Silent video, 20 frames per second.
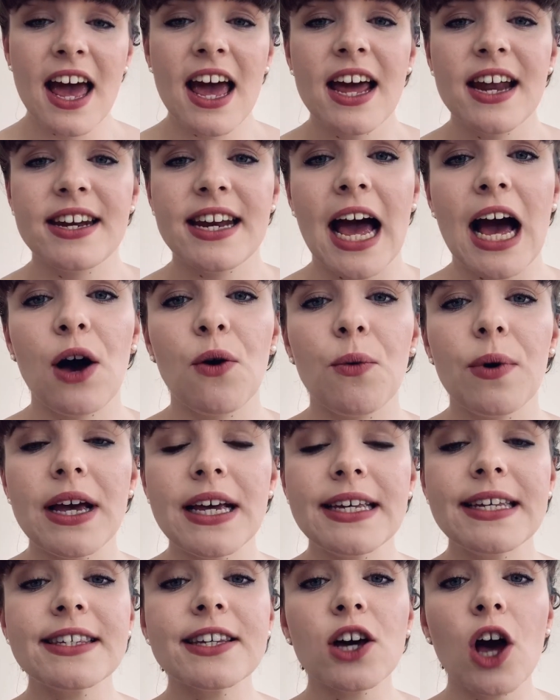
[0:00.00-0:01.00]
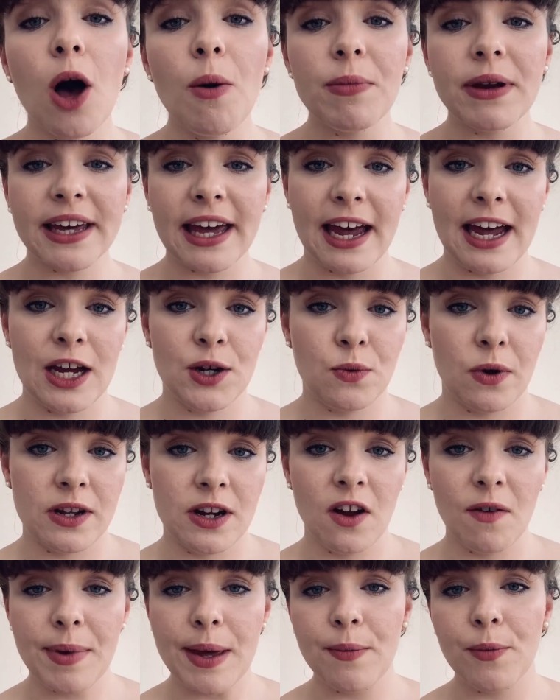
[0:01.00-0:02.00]
Now, it's a complicated one. A lot
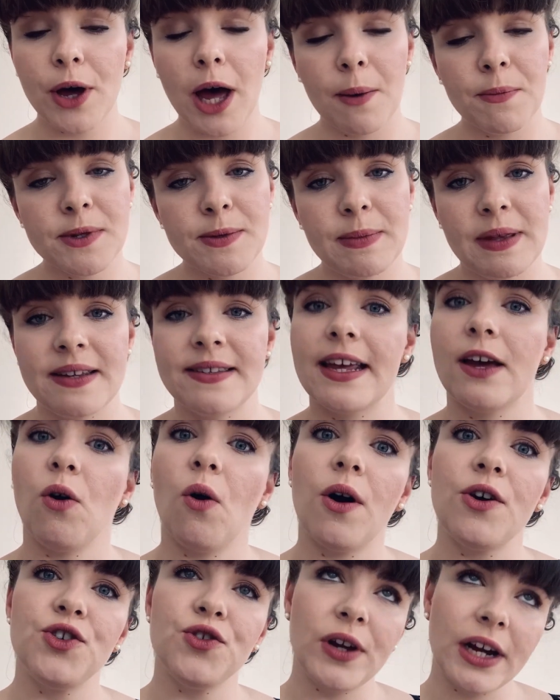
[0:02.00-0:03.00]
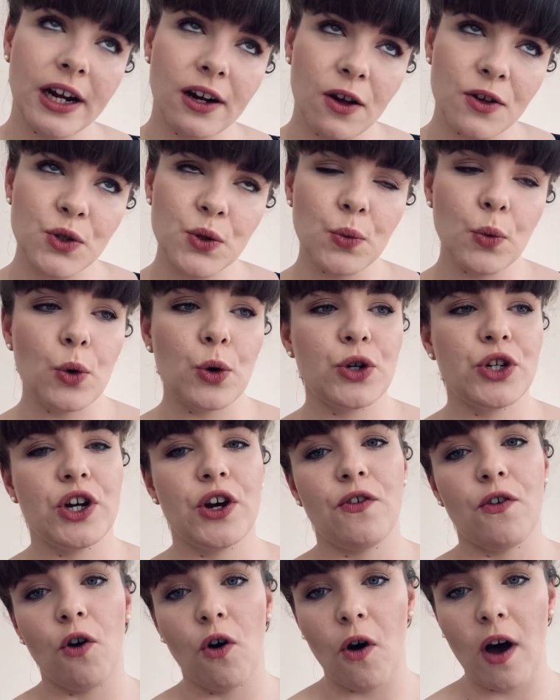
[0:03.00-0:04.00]
of people come to me and say, oh, I drink lots of water,
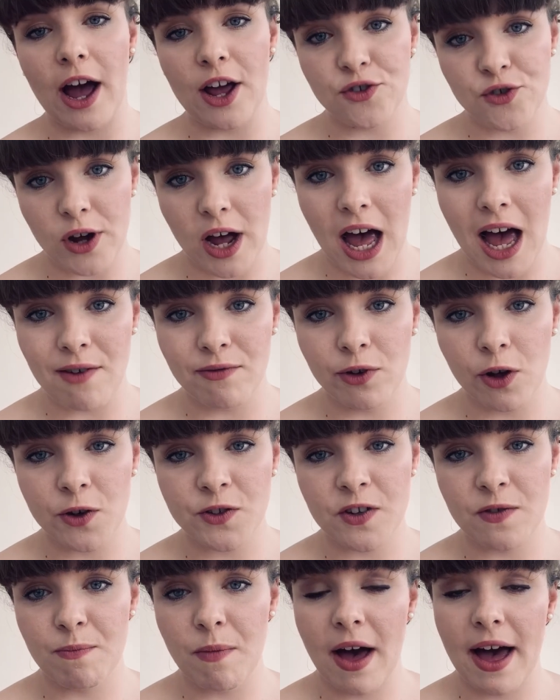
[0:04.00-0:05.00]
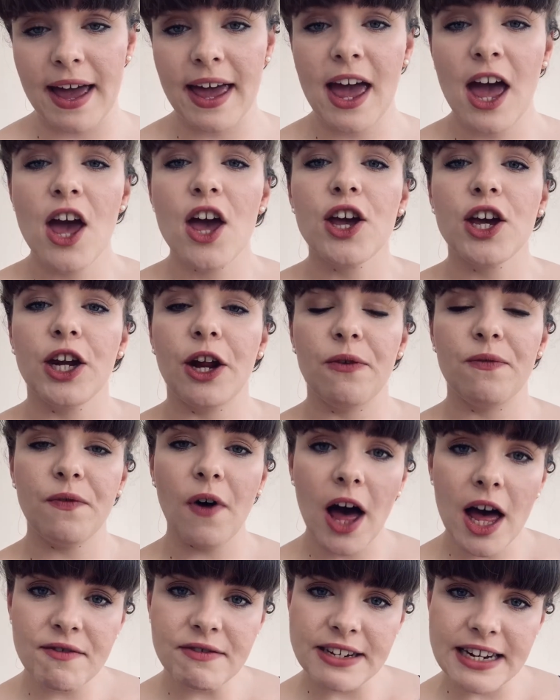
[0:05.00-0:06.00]
or I have lots of my
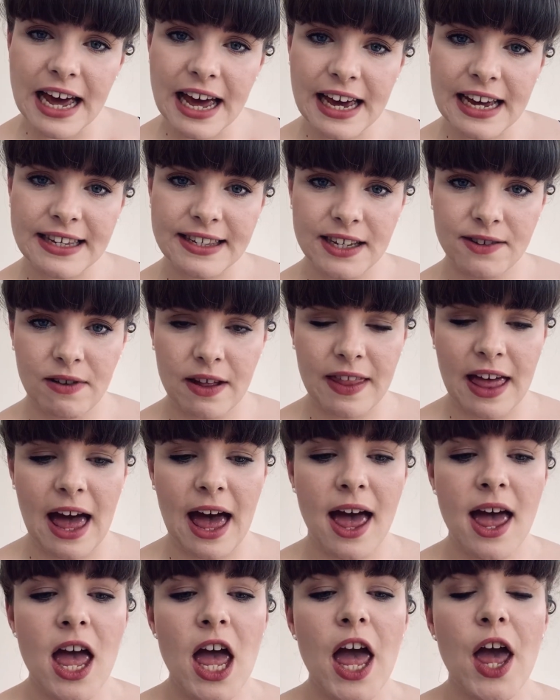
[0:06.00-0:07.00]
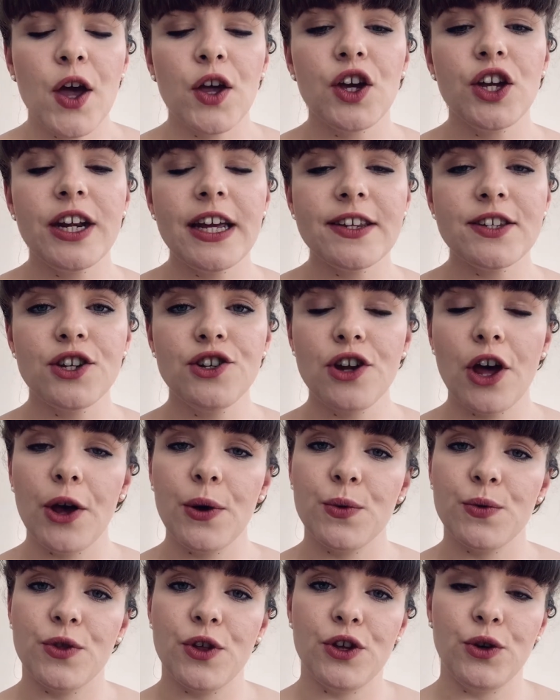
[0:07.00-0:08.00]
5 a day, stuff like that. You need to know
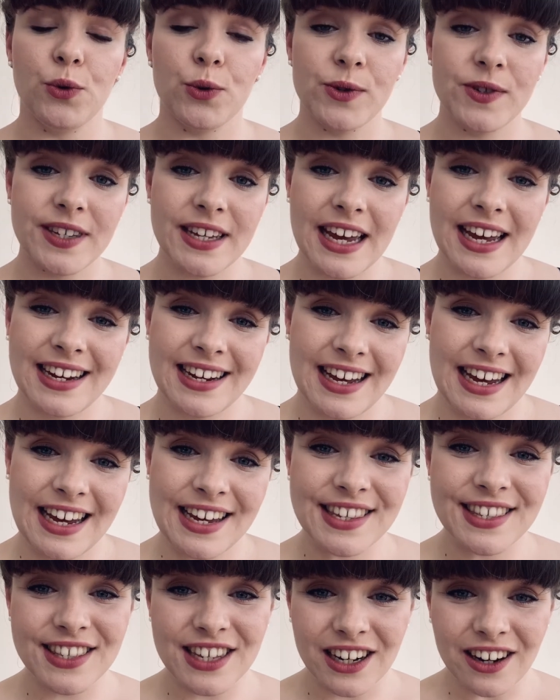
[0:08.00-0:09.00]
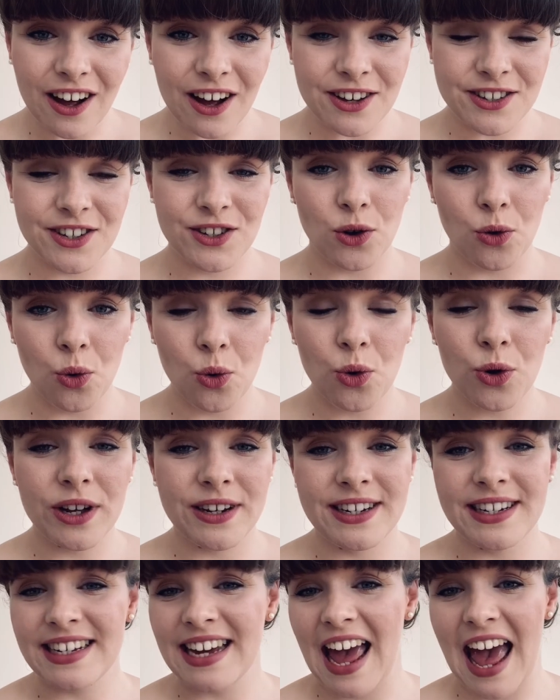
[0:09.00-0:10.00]
that your skin is the last organ
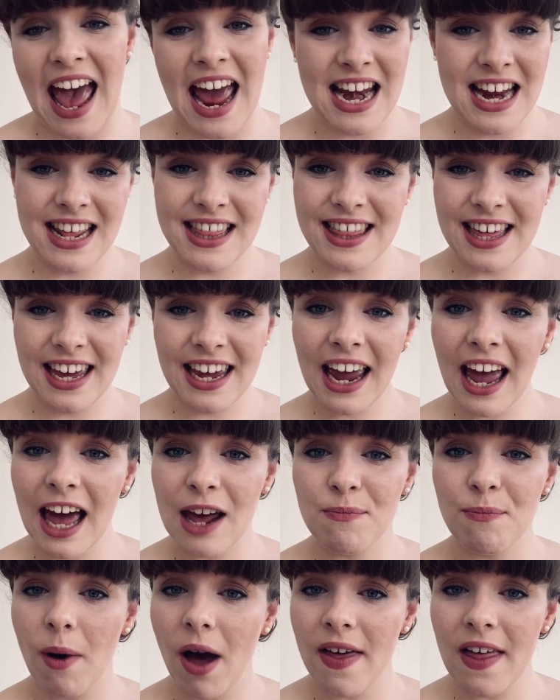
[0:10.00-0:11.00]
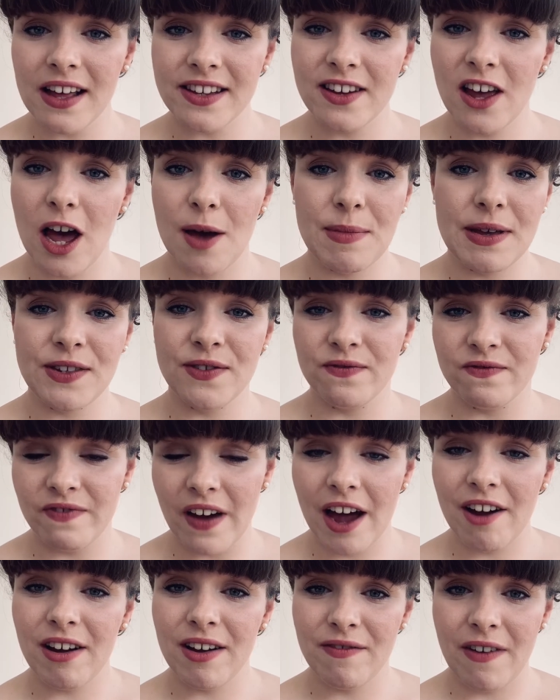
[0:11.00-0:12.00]
to get anything, and by that time it's
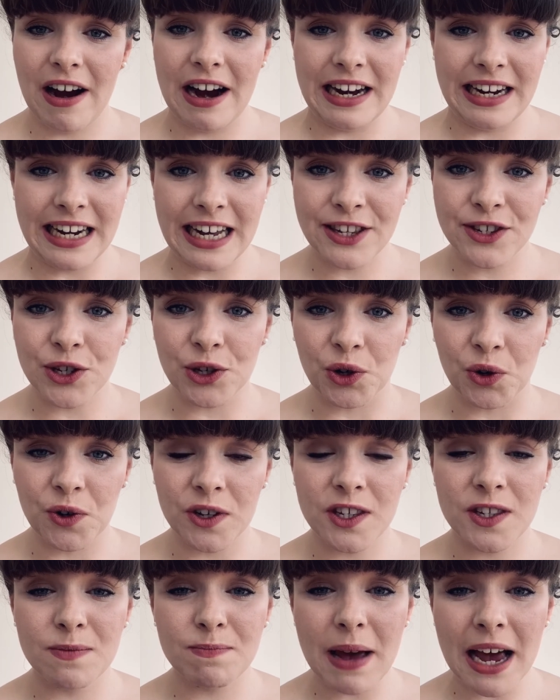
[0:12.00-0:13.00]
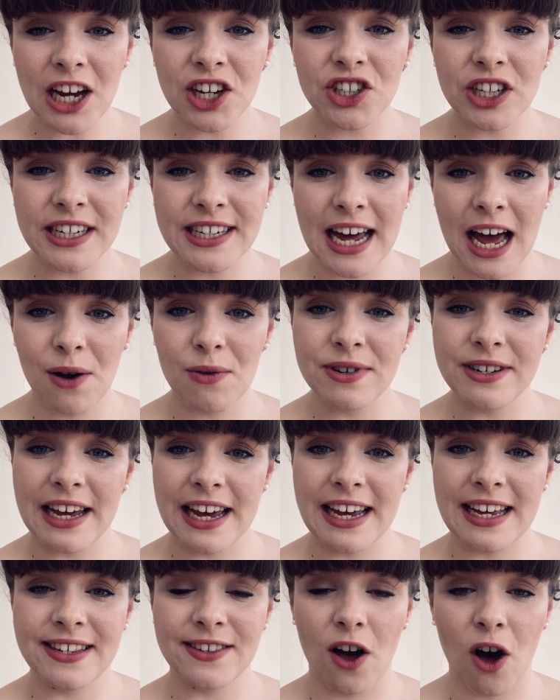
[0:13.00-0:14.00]
very, very little. Especially
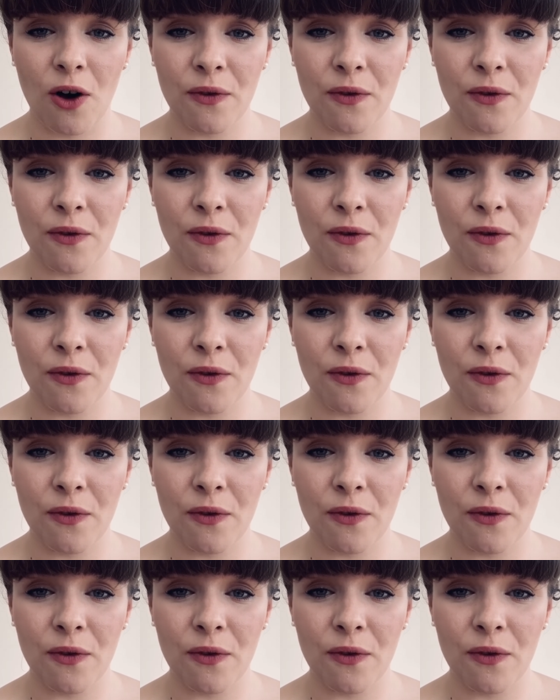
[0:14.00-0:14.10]
nowadays, our